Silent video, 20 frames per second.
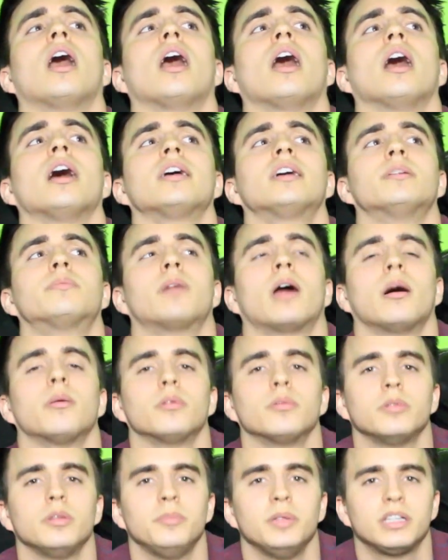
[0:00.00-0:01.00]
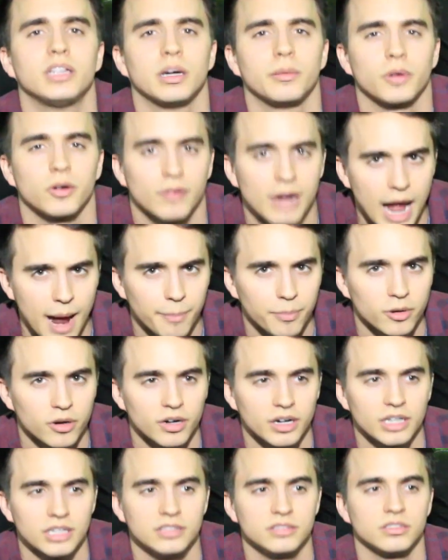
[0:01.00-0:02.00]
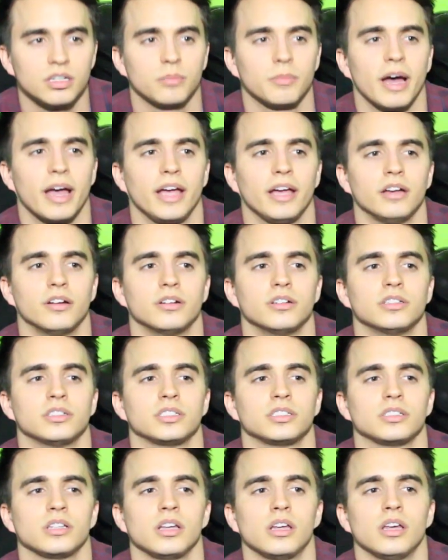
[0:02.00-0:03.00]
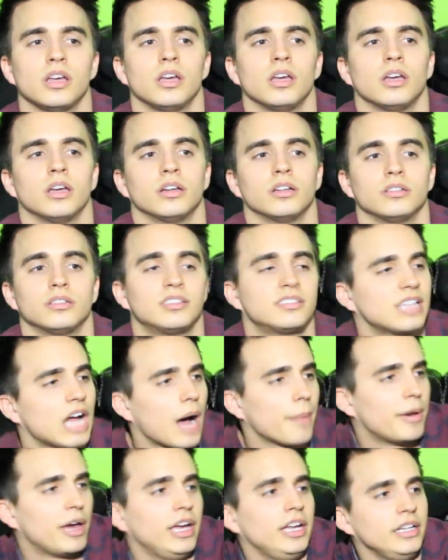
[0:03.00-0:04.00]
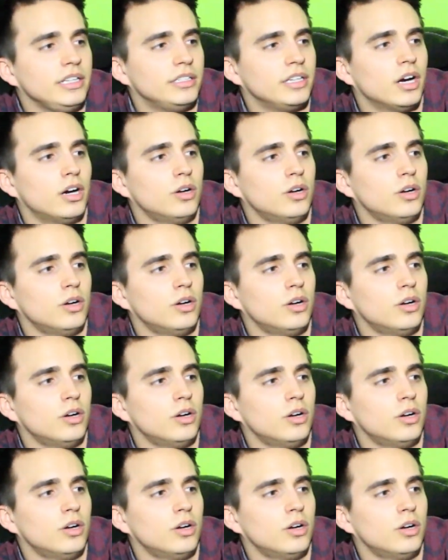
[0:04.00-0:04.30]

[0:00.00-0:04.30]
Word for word: I could probably become a rapper and tell my haters Stop hating,